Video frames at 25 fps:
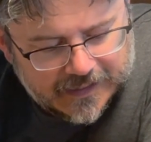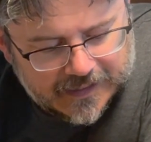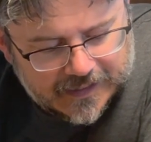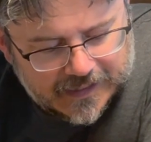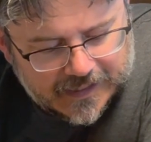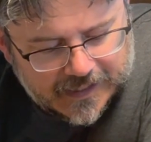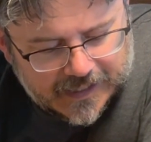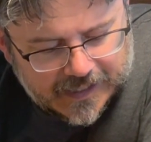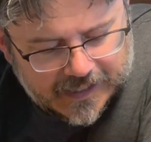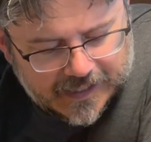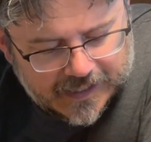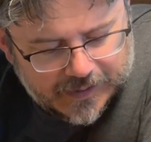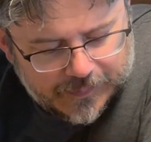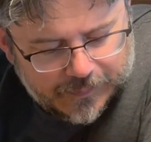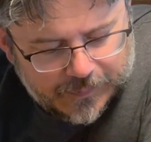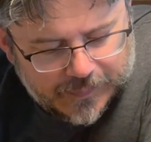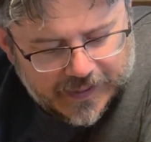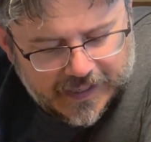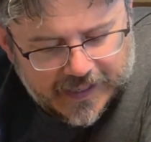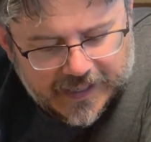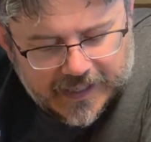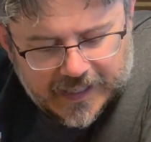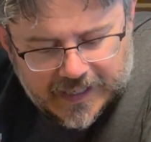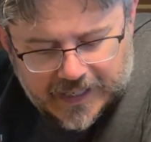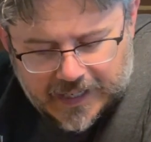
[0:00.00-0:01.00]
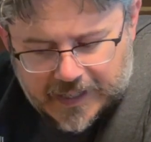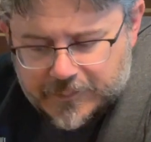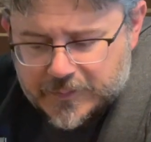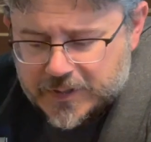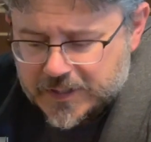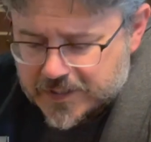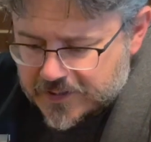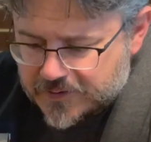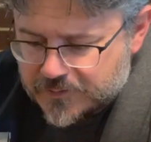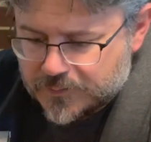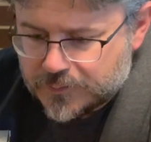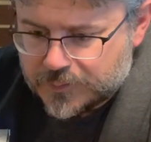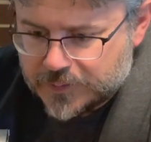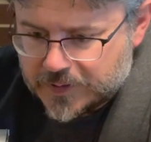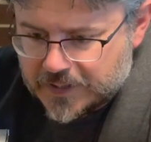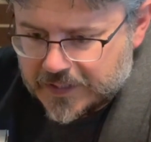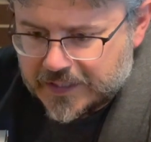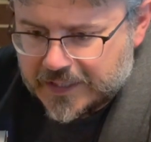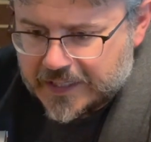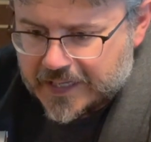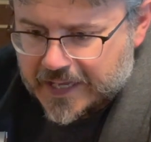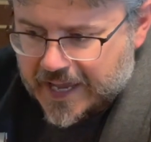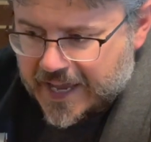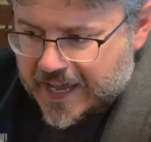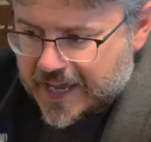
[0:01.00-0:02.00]
I'm just
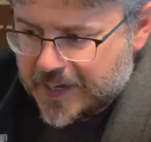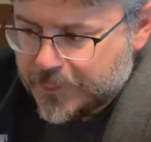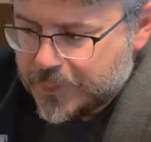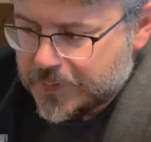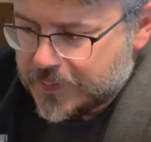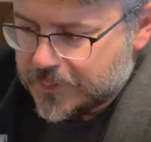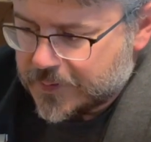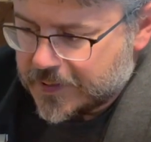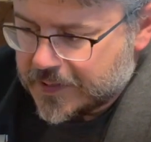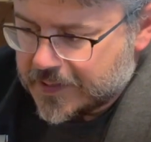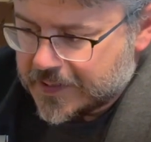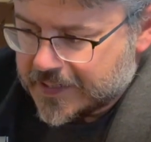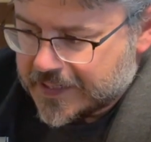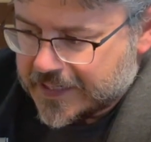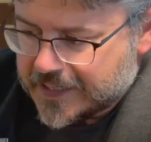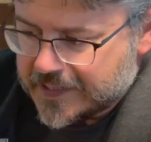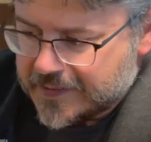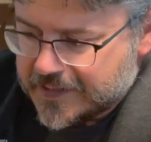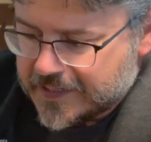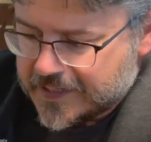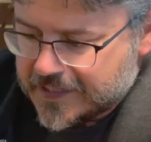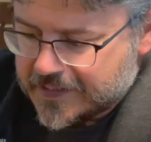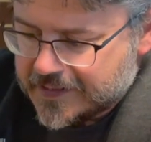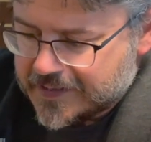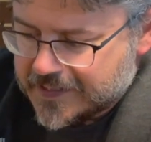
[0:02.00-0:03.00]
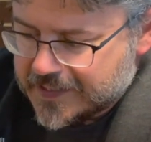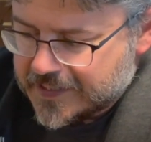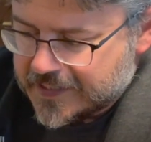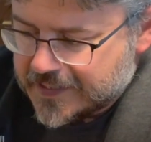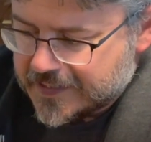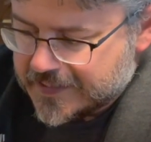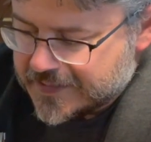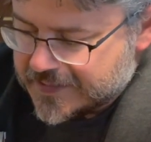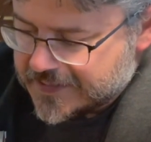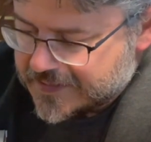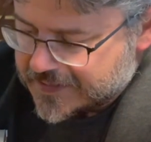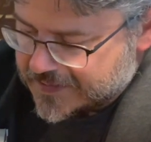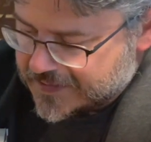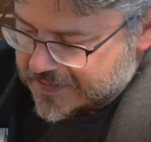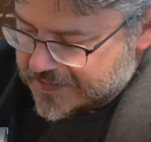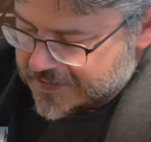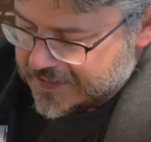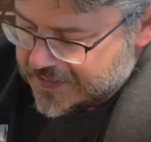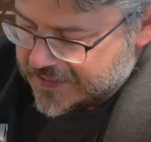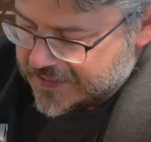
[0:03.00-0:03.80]
really happy with it. I think that it did